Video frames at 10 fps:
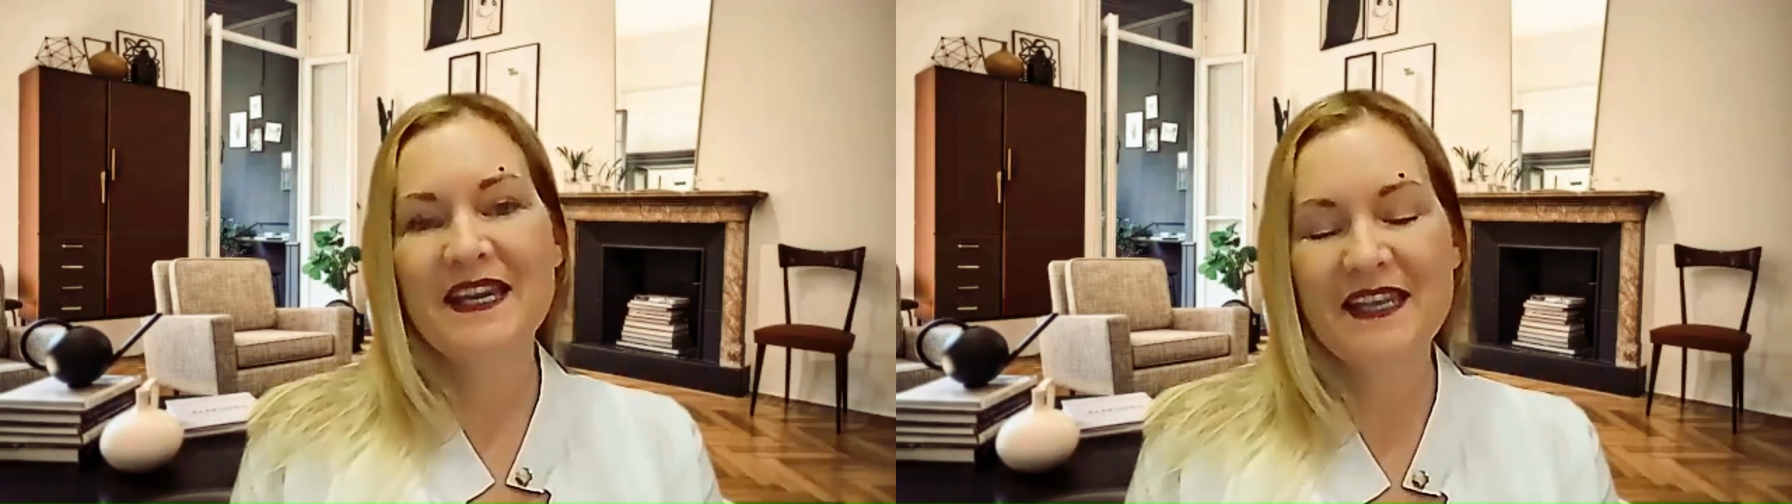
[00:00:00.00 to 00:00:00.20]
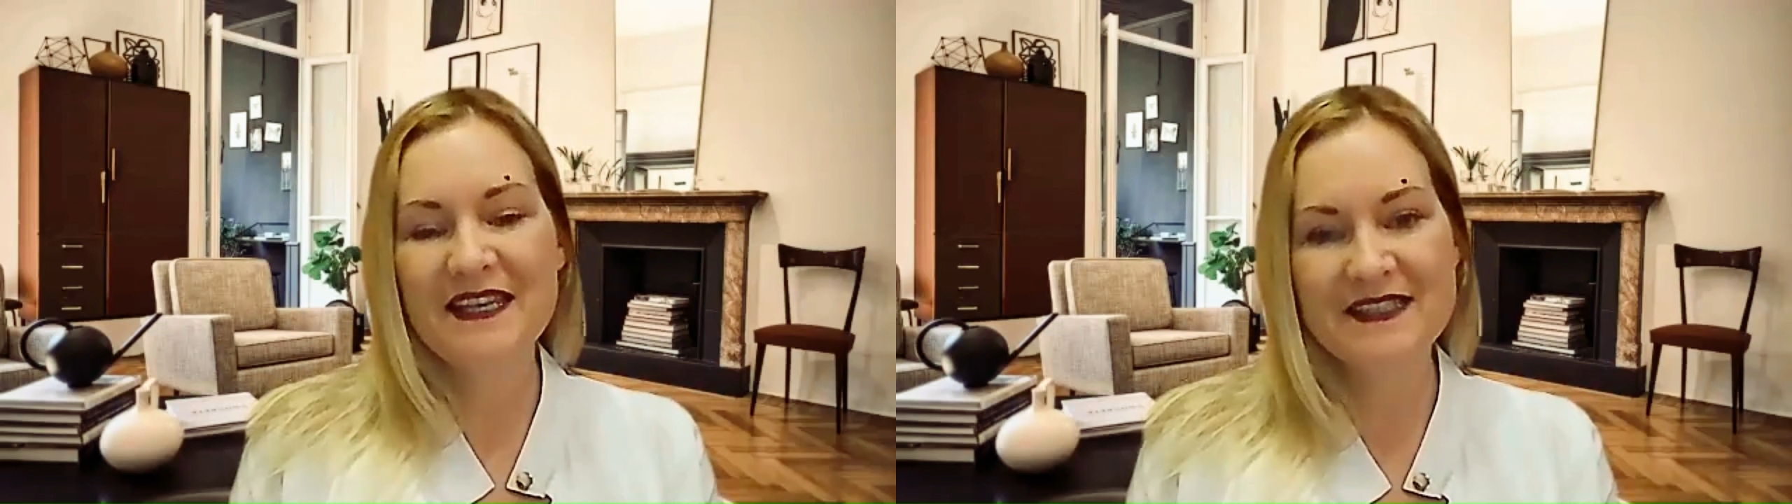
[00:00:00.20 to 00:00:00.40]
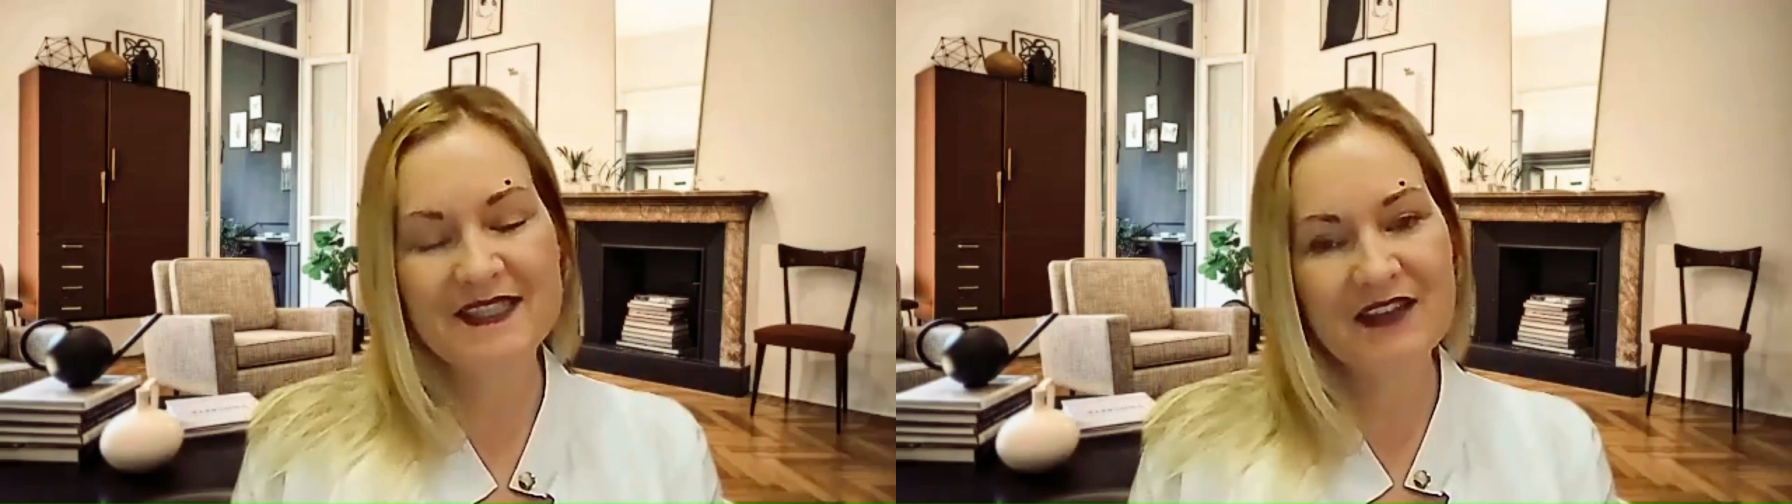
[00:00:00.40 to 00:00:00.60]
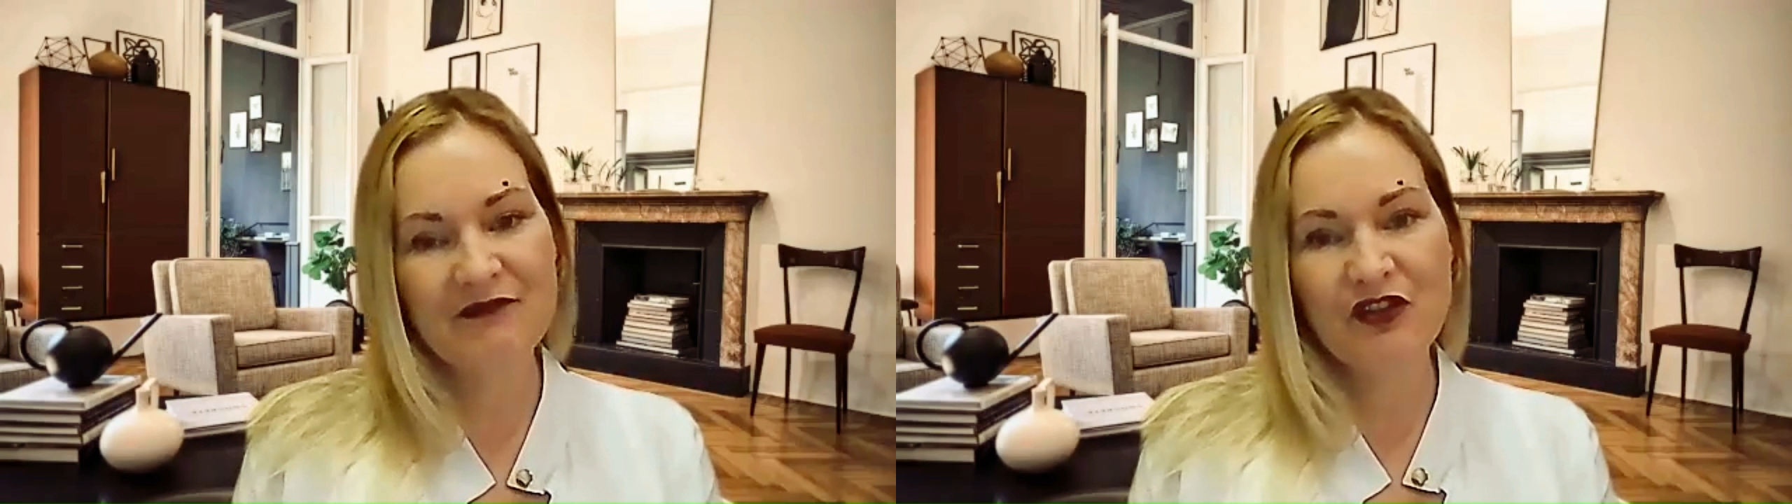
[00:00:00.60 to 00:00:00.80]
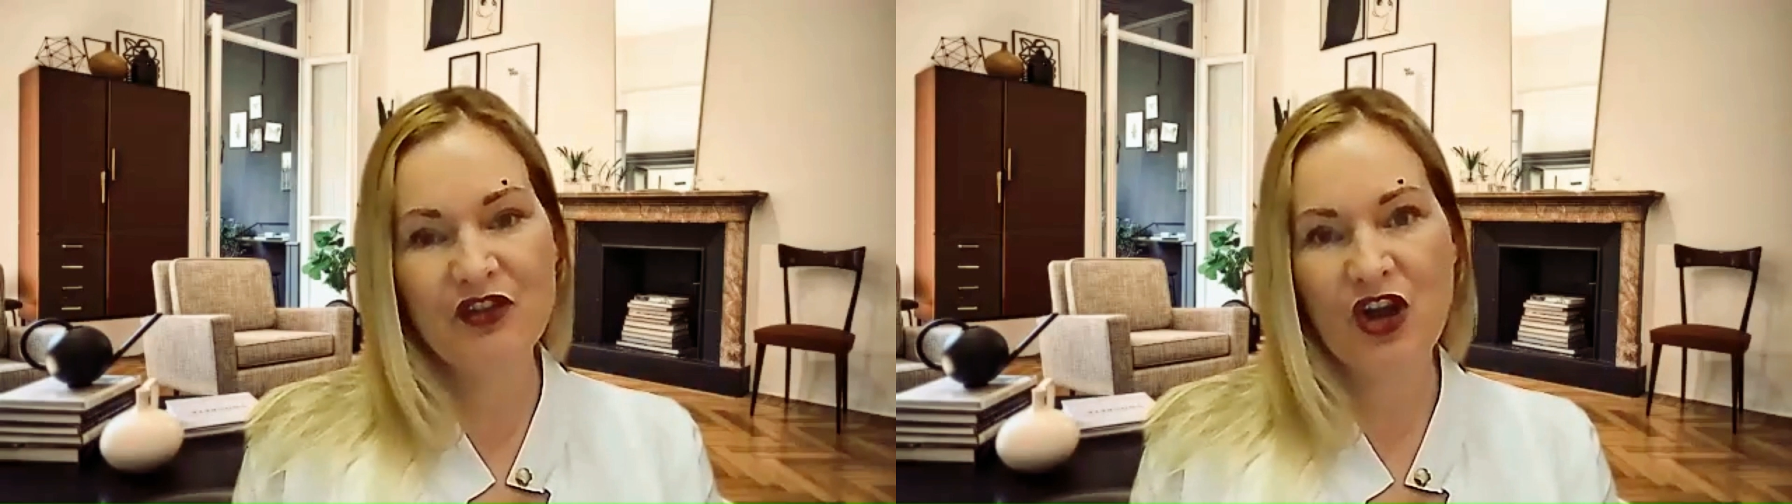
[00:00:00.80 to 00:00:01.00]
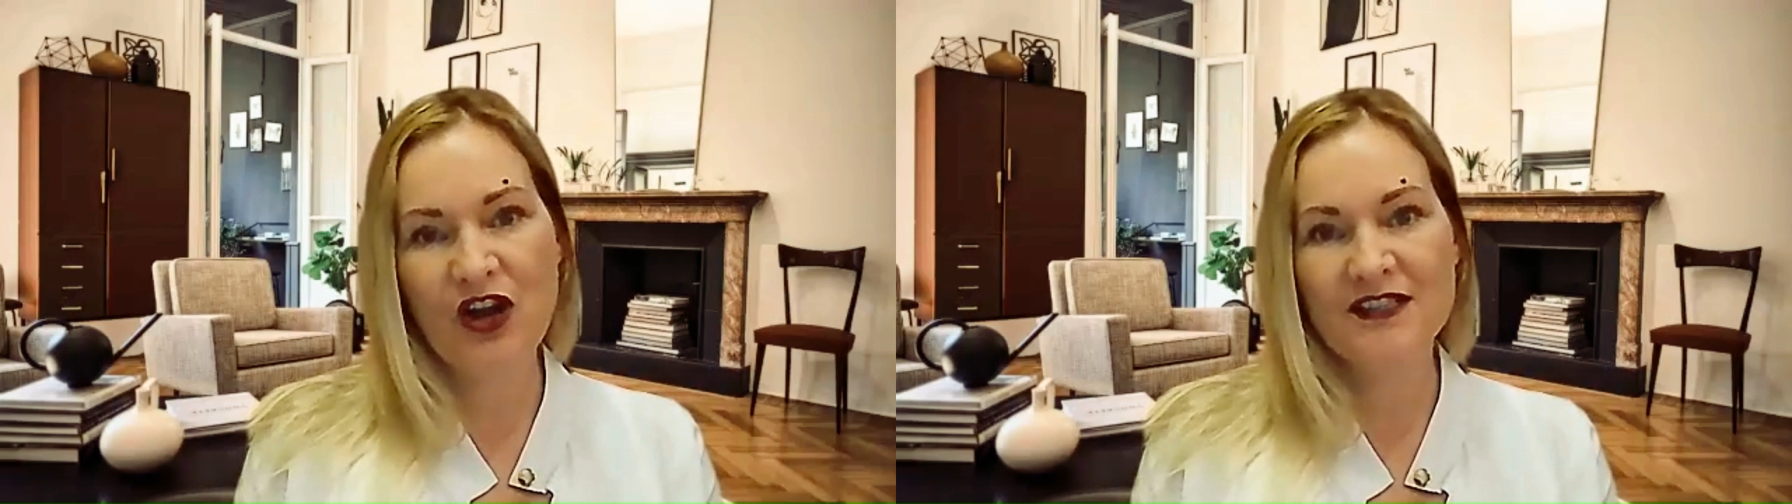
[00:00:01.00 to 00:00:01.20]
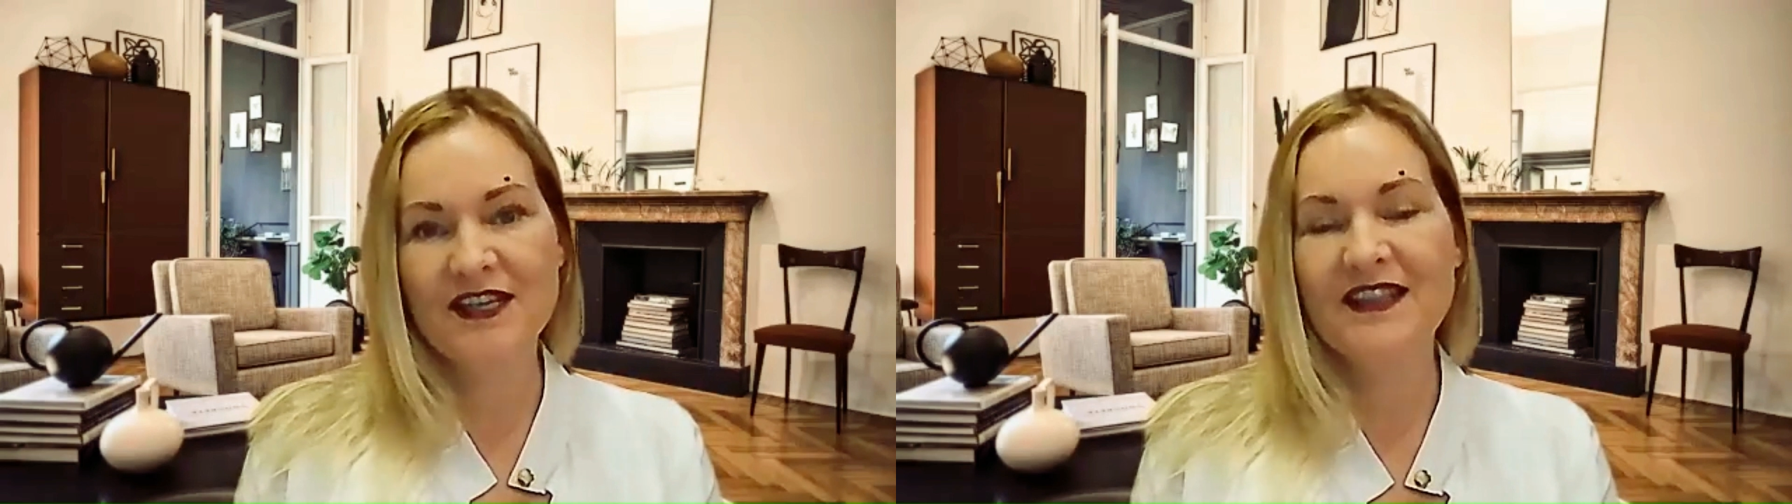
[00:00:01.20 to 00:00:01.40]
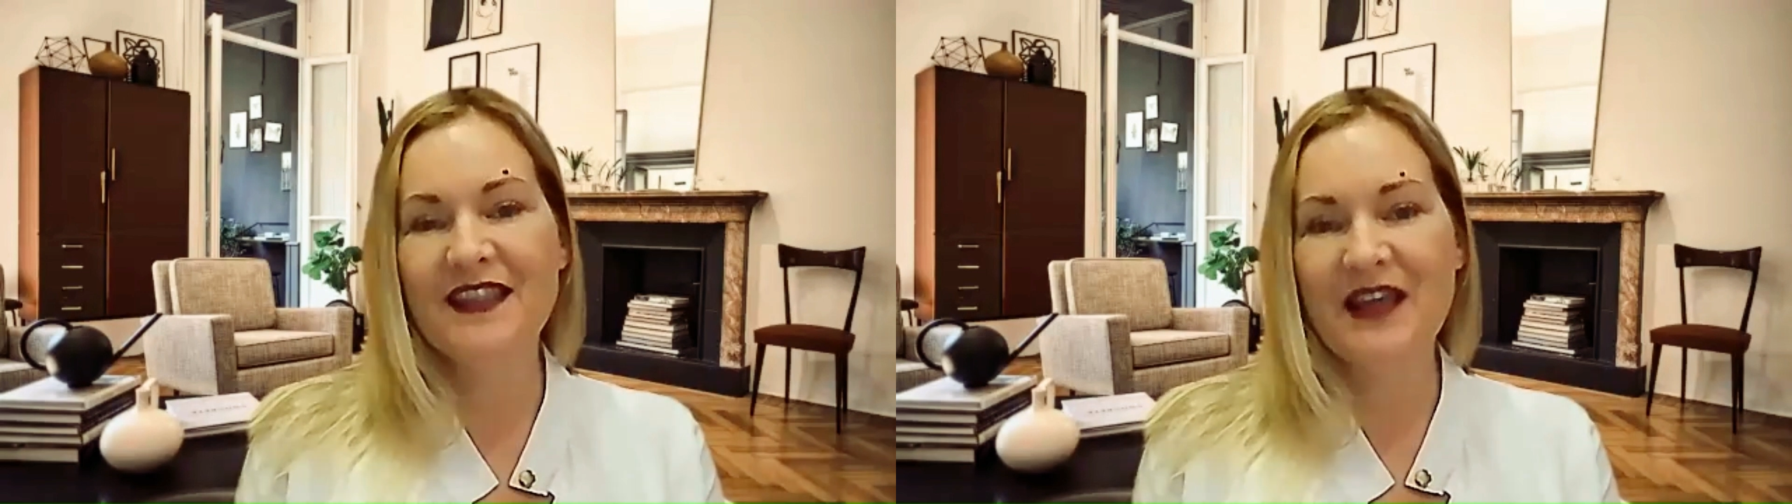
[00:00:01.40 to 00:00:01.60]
any insightful content